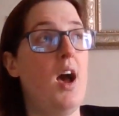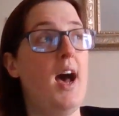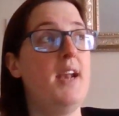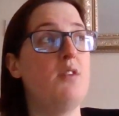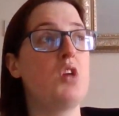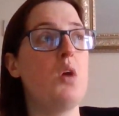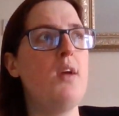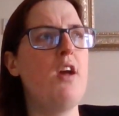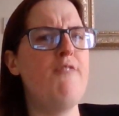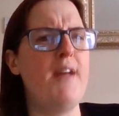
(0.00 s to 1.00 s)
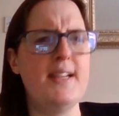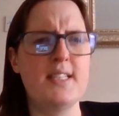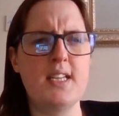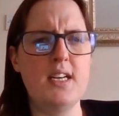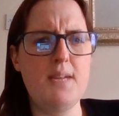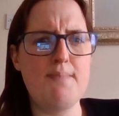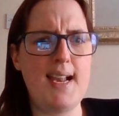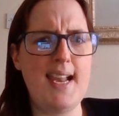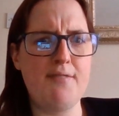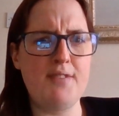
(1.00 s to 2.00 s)
and I was going over it, and suddenly
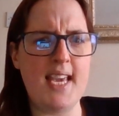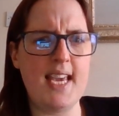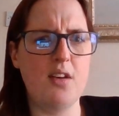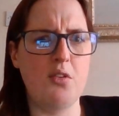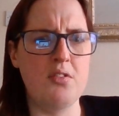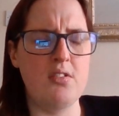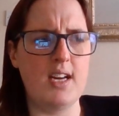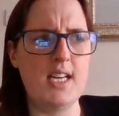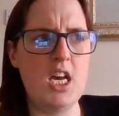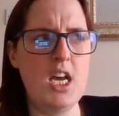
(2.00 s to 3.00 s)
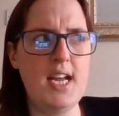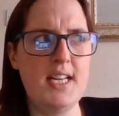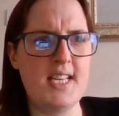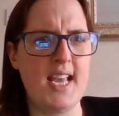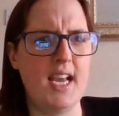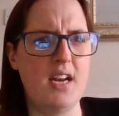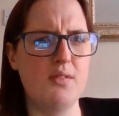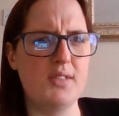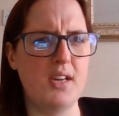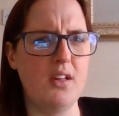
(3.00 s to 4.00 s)
my left heel started hurting, and I
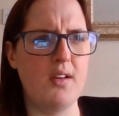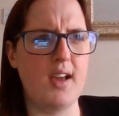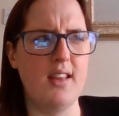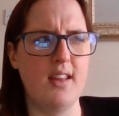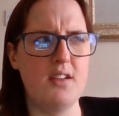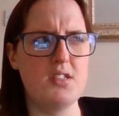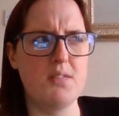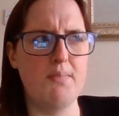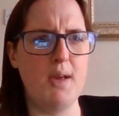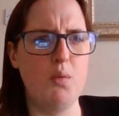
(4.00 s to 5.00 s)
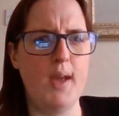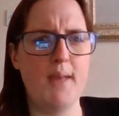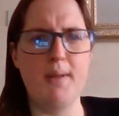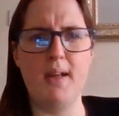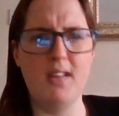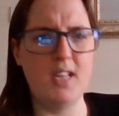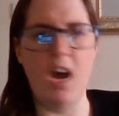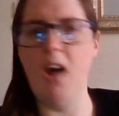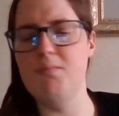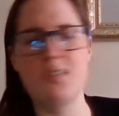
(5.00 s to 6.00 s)
was like, okay, that's a bit weird, but you
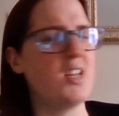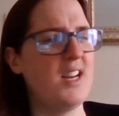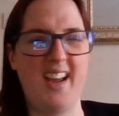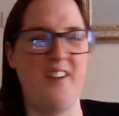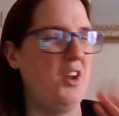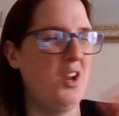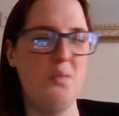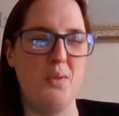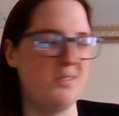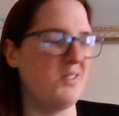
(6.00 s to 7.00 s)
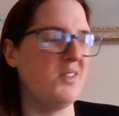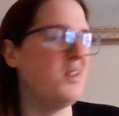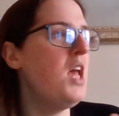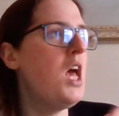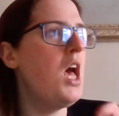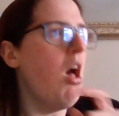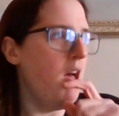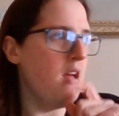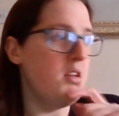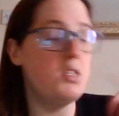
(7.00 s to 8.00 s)
know, I'm just going to carry on. I wouldn't know that.
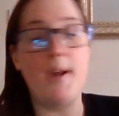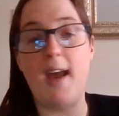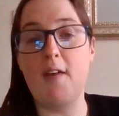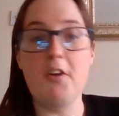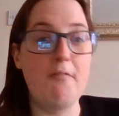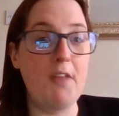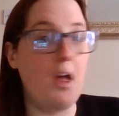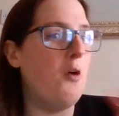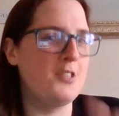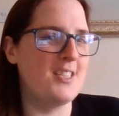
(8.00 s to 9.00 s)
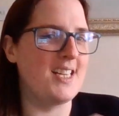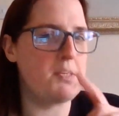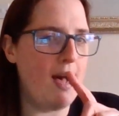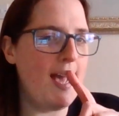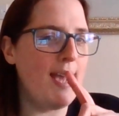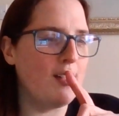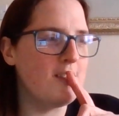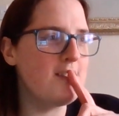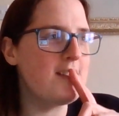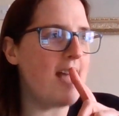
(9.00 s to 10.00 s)
So I carried on for the whole 6
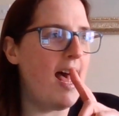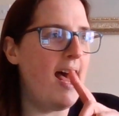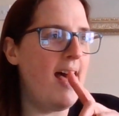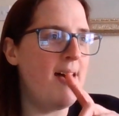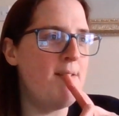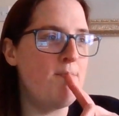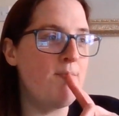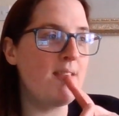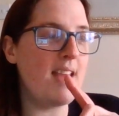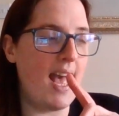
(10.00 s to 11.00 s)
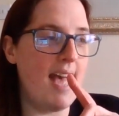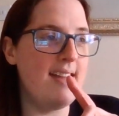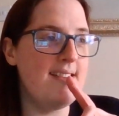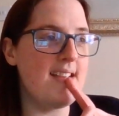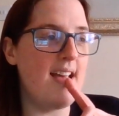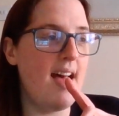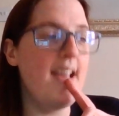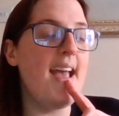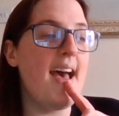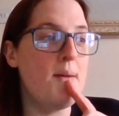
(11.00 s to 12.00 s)
miles, and
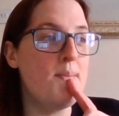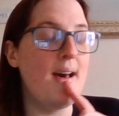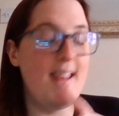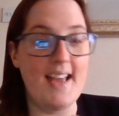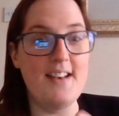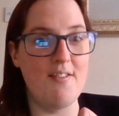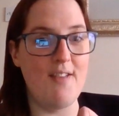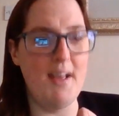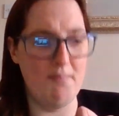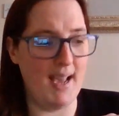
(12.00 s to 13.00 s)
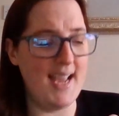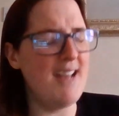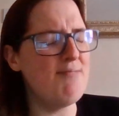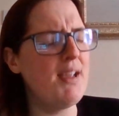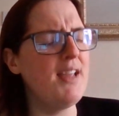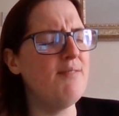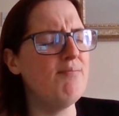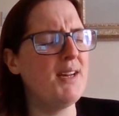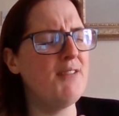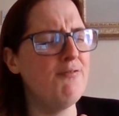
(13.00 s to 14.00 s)
yeah, by the end of it,
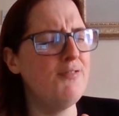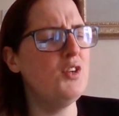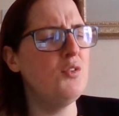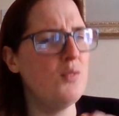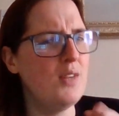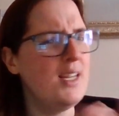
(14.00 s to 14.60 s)
my foot,